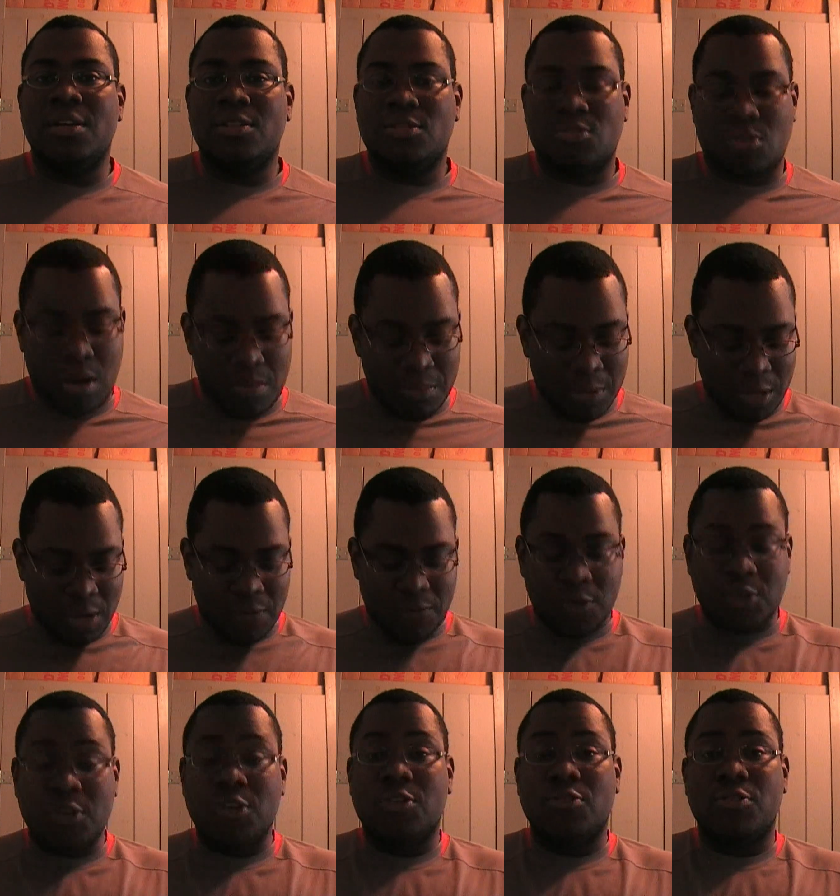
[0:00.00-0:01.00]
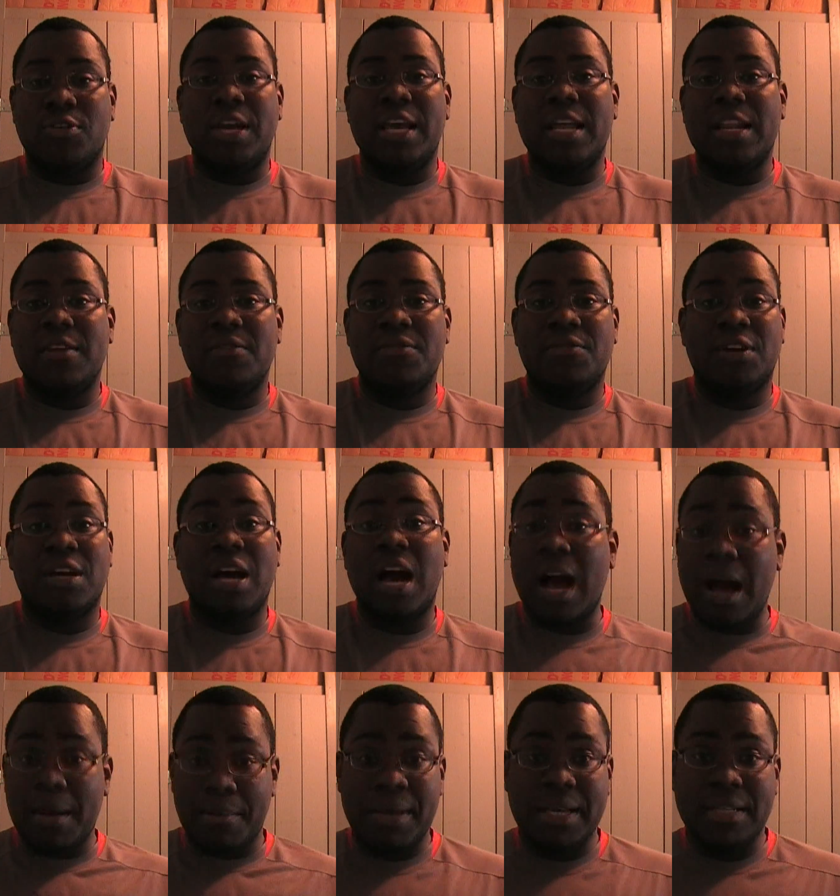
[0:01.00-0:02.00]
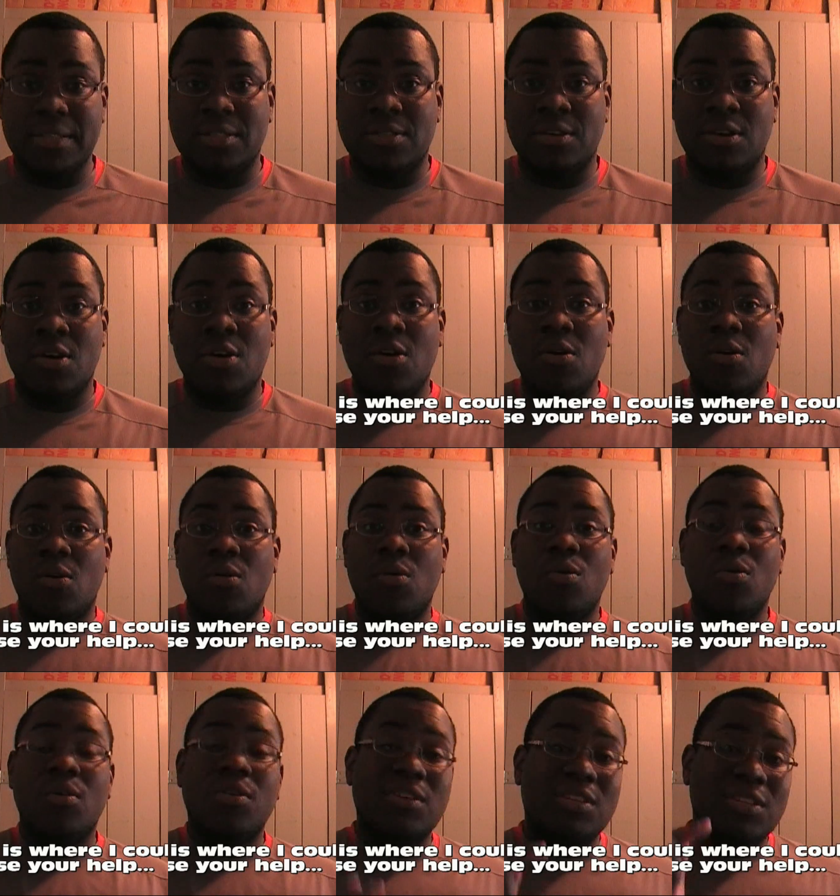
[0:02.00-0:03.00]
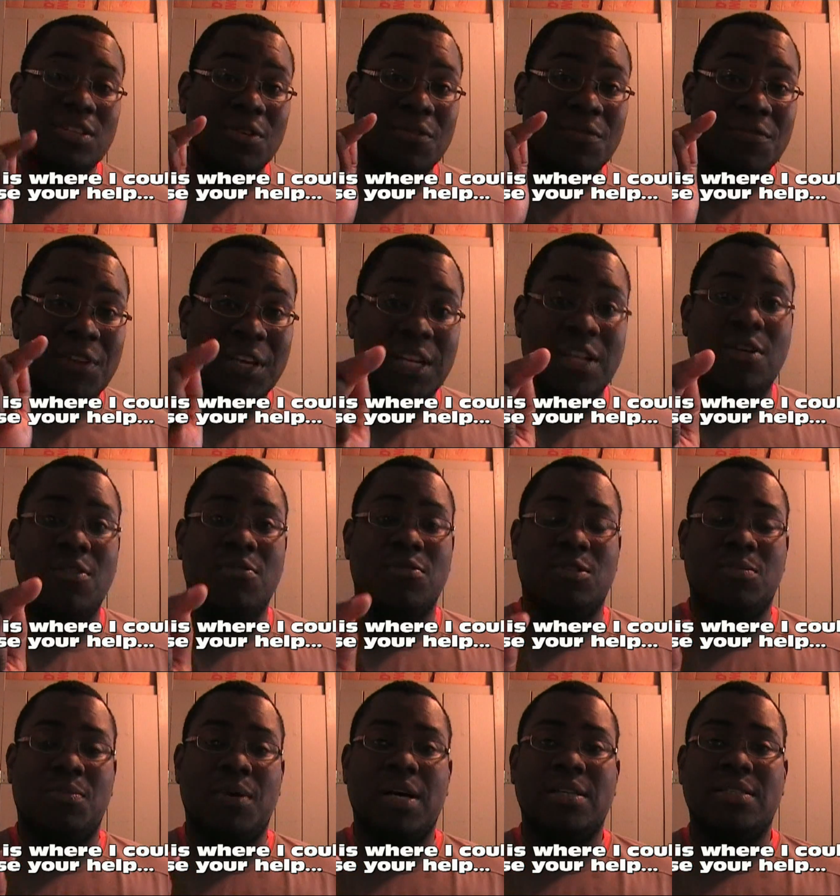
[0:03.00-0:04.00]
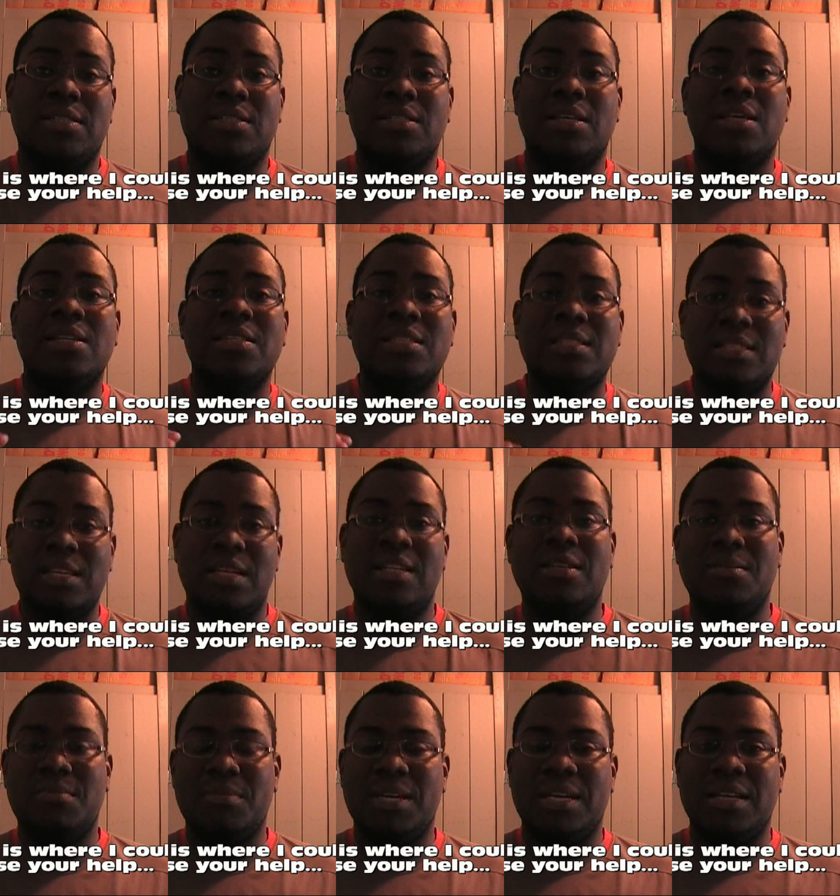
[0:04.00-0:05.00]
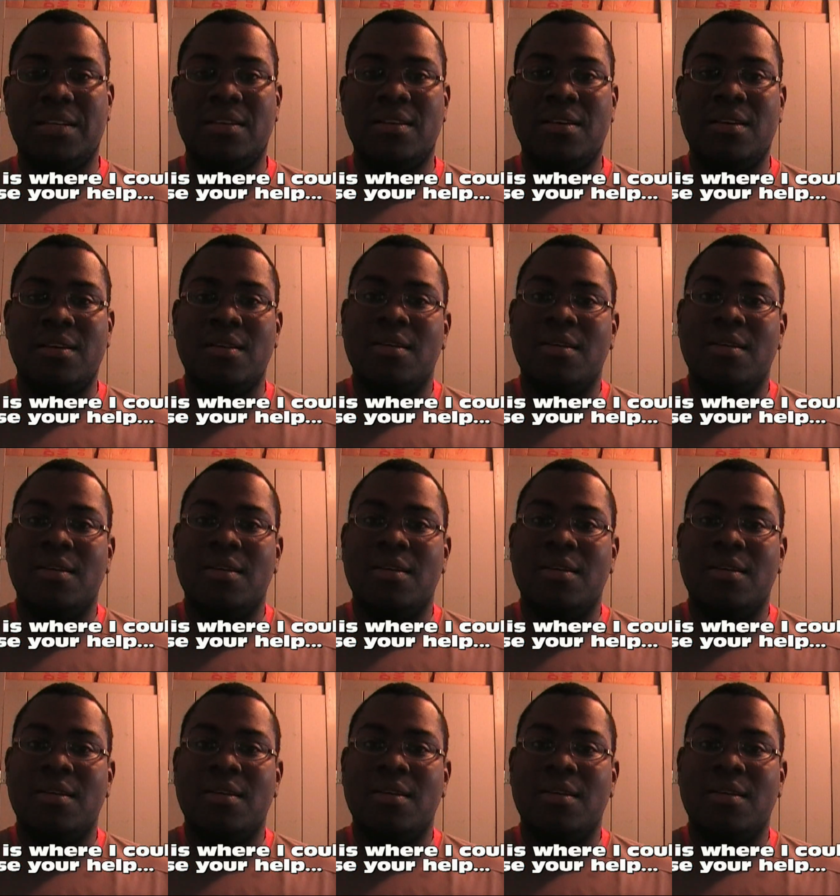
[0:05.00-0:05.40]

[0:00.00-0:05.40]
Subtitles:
So I'm looking for your creative comments or your video responses. Send them in.